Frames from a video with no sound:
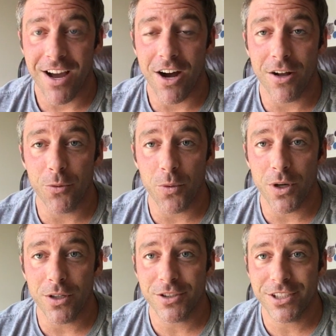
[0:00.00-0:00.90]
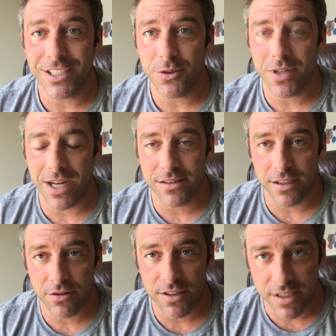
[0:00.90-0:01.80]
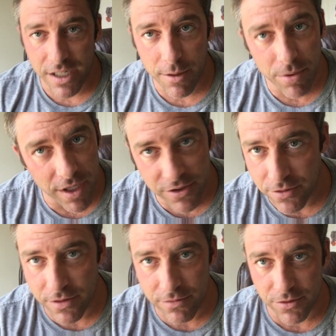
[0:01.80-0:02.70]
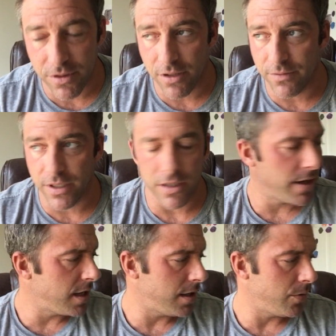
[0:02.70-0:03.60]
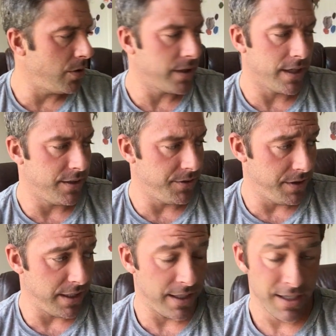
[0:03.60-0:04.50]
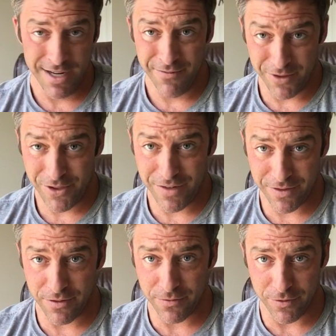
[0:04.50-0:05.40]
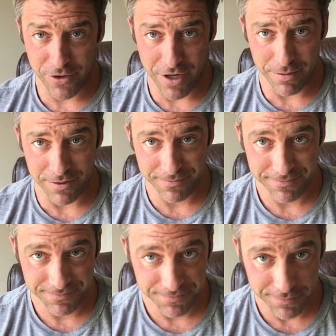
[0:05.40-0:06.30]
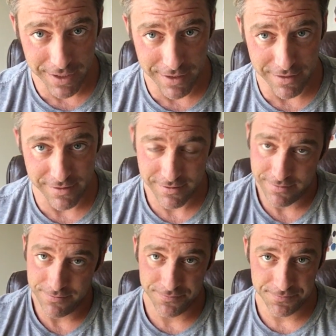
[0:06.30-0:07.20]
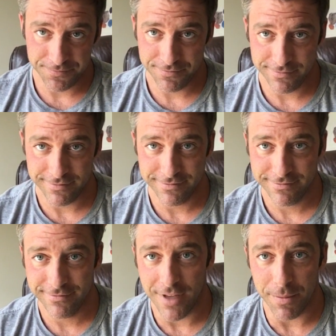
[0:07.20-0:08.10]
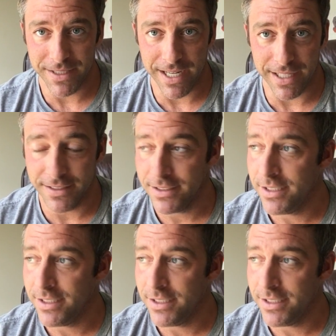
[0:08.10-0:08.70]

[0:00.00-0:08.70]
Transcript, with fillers: I will see you guys later on today. I'll probably do another video. I got a lot of work I got to do today. First, I have to go food shopping because I'm a dad,